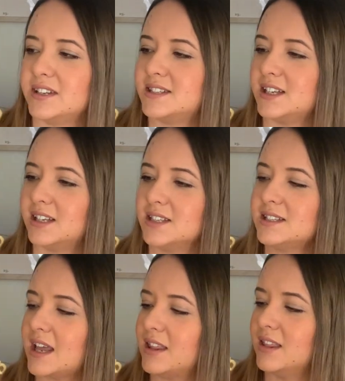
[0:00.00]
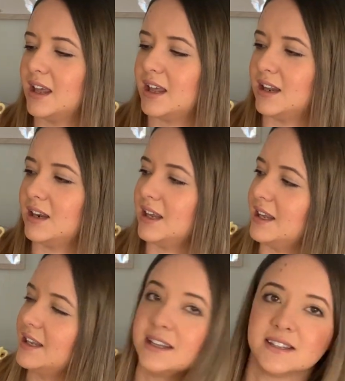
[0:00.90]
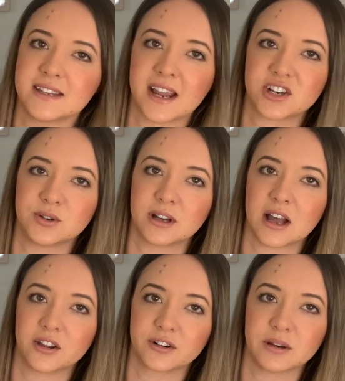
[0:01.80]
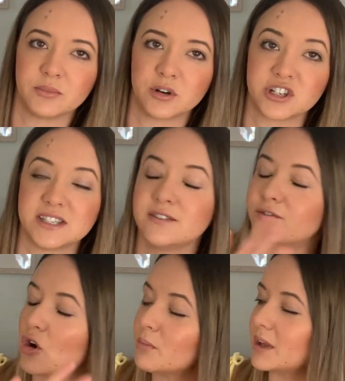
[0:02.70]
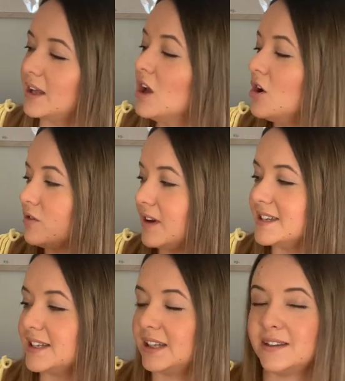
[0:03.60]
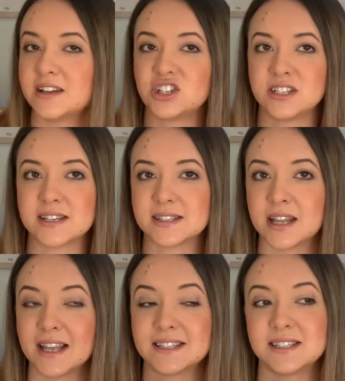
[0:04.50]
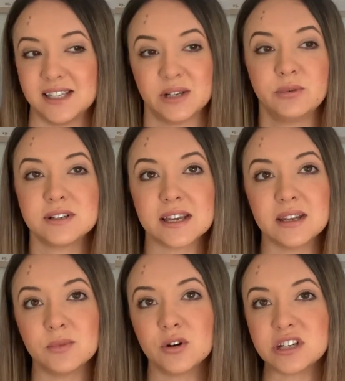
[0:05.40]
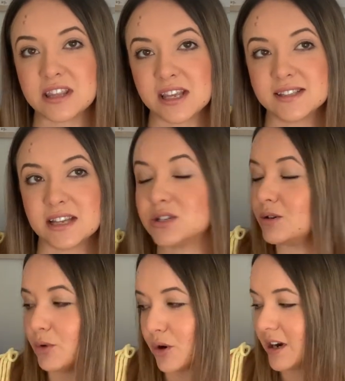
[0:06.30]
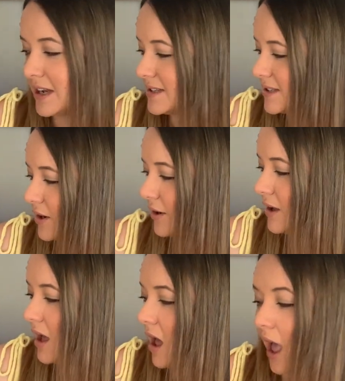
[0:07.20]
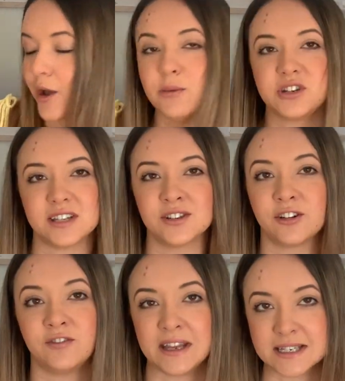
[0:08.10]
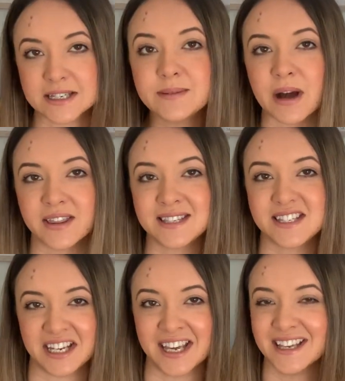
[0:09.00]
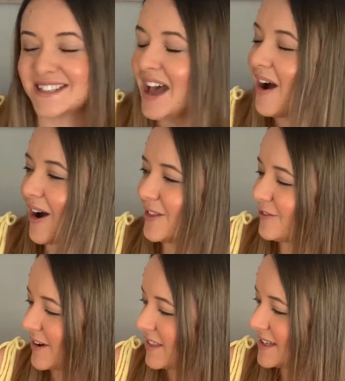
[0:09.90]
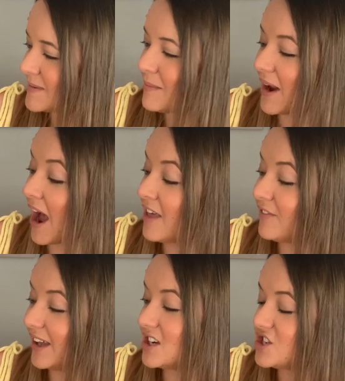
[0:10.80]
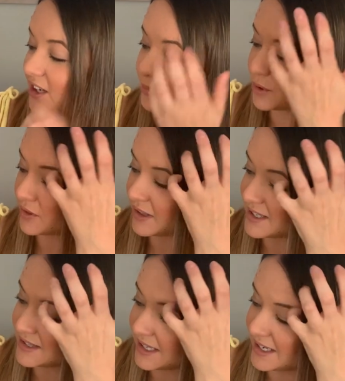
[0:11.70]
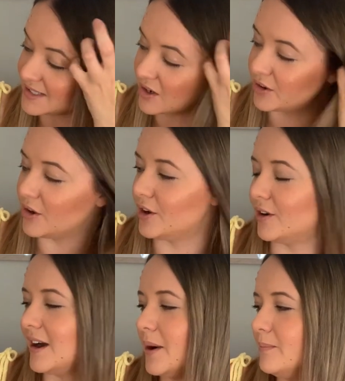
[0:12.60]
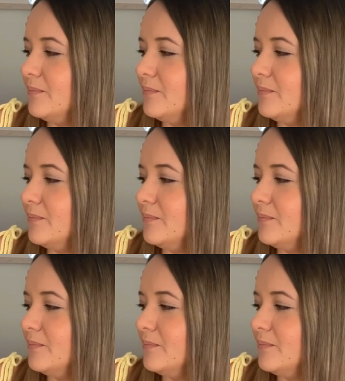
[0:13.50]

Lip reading: stickers, and then it is an actual coloring book. She's informed me recently that she doesn't like sticker books anymore. She thinks they're too boring. So I hope she is not offended by the stickers on the front of this one, but I figured she could put these on her,